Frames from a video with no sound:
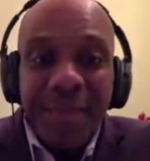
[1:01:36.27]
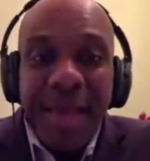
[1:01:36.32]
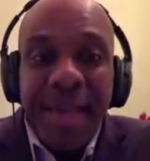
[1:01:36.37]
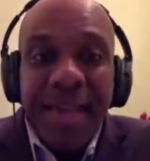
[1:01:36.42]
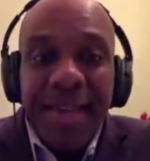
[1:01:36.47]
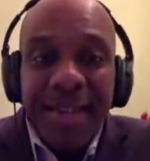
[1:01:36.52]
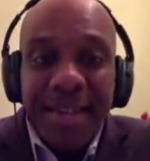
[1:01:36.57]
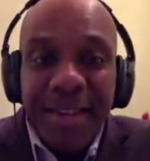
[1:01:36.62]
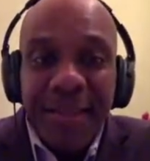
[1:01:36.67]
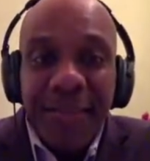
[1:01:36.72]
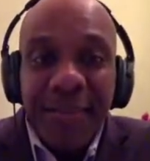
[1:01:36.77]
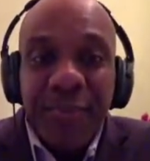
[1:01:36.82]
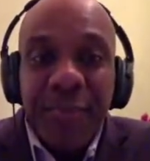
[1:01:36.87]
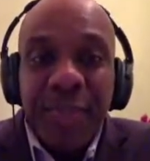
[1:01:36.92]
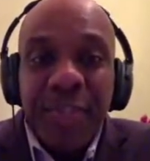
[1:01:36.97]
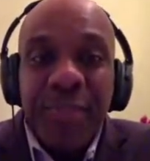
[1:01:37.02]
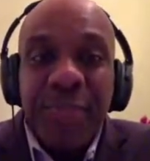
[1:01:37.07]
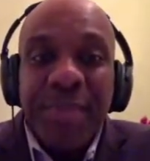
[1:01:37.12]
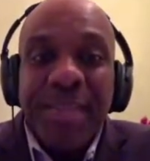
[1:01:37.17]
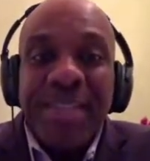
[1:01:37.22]
to make a difference,
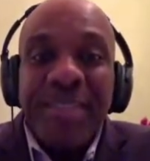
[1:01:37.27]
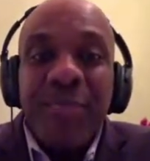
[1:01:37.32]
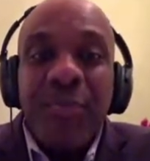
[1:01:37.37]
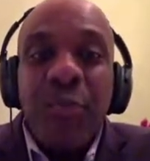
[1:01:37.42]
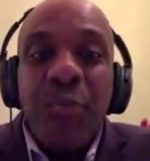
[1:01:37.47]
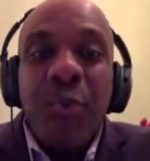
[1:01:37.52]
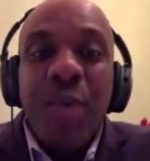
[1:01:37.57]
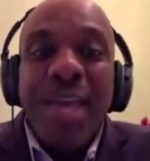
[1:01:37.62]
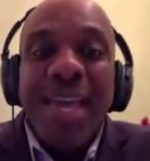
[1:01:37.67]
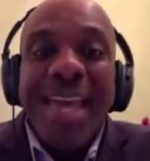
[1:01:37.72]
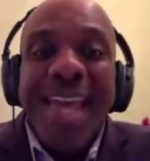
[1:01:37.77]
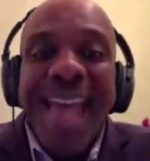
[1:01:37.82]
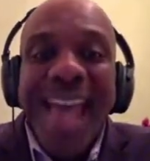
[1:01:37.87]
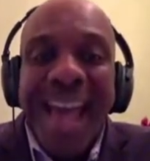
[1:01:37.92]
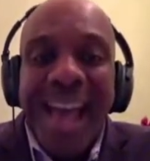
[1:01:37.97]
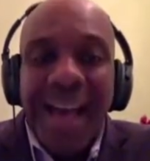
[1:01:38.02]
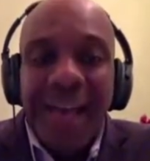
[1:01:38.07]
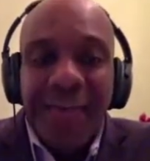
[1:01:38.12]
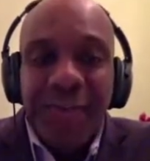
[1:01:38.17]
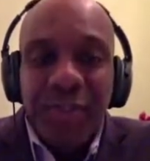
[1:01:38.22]
which means we
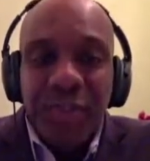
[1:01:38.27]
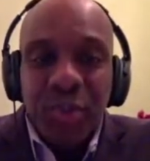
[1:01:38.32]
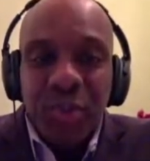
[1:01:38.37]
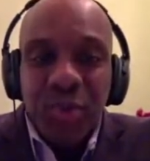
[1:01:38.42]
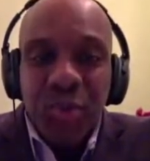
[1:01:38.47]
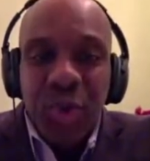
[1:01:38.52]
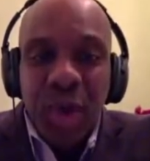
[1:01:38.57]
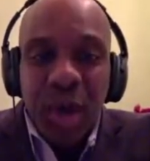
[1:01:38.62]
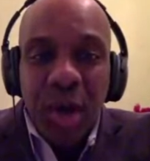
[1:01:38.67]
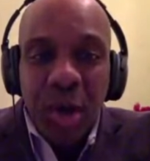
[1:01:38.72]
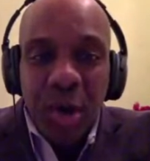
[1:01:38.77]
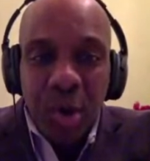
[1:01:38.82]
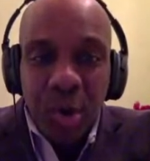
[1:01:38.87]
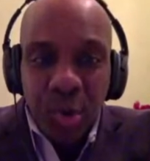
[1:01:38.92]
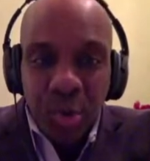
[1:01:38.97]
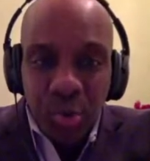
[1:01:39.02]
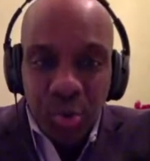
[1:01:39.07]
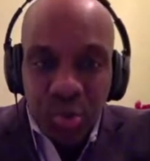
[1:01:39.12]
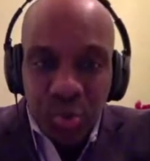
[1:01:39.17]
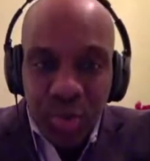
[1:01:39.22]
have to
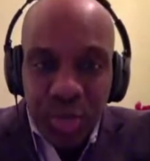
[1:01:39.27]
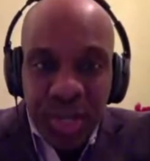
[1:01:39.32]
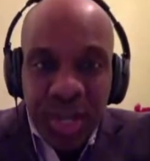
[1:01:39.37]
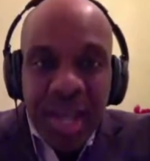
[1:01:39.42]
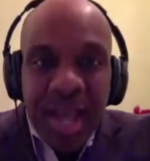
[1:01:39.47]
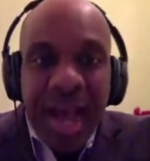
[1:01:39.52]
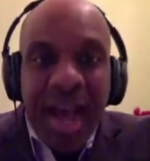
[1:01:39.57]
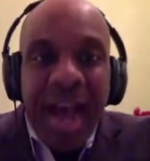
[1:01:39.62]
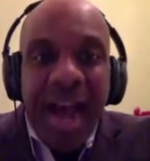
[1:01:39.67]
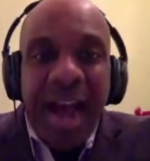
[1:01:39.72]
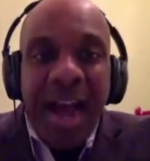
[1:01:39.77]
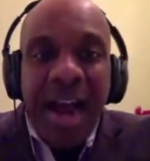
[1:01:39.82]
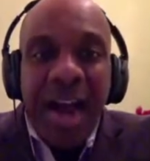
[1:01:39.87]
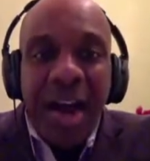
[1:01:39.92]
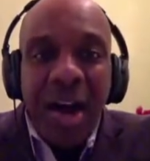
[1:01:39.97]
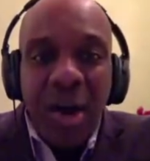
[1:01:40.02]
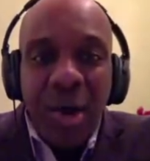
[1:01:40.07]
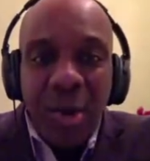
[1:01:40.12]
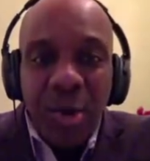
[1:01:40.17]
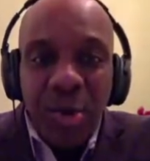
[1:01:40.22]
own
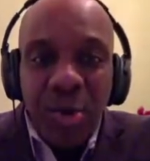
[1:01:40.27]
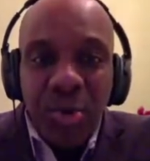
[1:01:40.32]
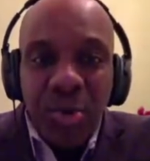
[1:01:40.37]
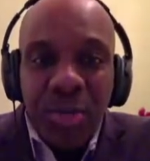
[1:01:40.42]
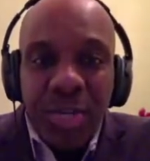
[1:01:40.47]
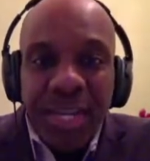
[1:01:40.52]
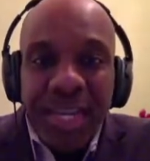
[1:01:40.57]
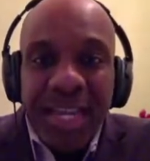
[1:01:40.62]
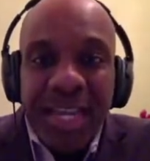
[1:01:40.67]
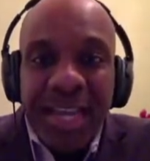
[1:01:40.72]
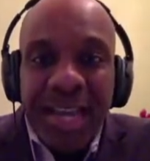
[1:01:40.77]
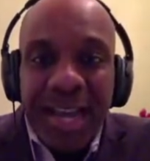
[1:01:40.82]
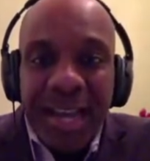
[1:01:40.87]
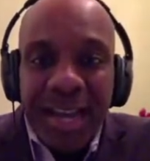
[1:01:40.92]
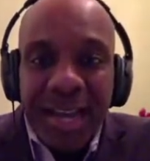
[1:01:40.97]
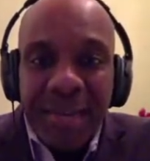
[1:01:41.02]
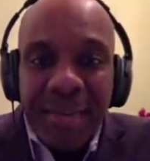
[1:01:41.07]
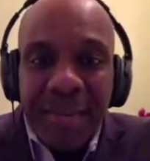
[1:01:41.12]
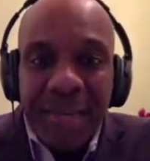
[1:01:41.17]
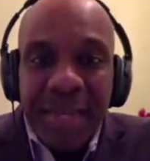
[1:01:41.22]
our own
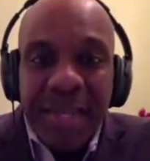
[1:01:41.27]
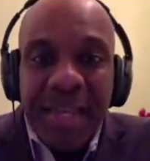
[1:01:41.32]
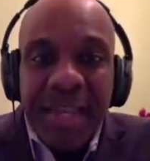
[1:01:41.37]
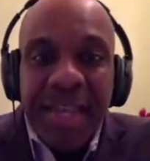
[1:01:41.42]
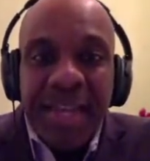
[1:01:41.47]
economy